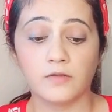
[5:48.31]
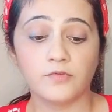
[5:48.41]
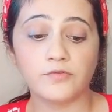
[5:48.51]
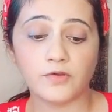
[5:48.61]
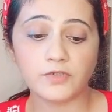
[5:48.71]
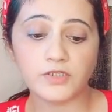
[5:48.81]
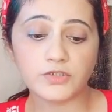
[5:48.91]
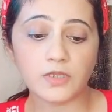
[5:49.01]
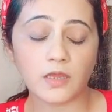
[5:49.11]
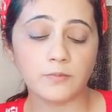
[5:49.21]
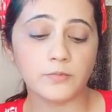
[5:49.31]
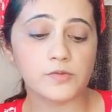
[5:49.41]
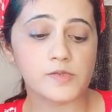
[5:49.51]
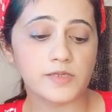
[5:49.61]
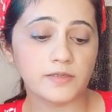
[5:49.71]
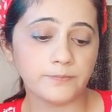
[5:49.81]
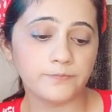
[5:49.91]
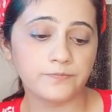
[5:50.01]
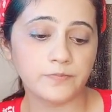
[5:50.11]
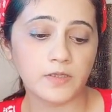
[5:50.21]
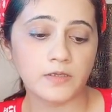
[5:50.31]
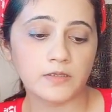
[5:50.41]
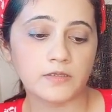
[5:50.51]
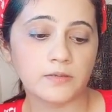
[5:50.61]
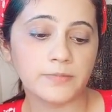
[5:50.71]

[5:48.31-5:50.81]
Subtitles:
For foundation, I'm using the